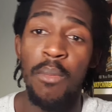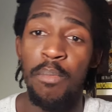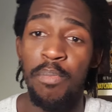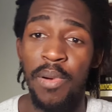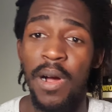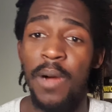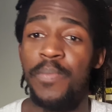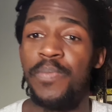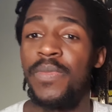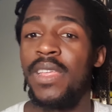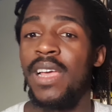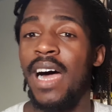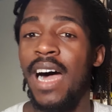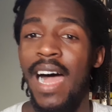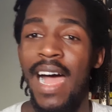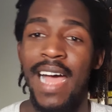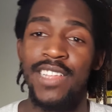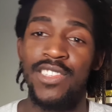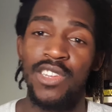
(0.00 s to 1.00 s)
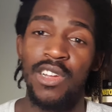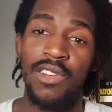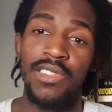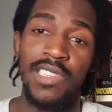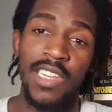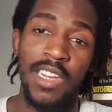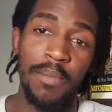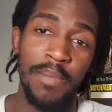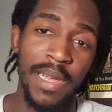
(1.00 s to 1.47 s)
but I had to go
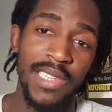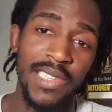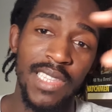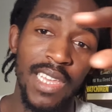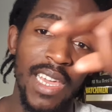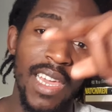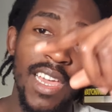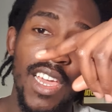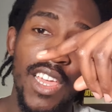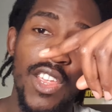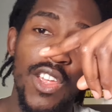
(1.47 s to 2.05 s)
see the bestie.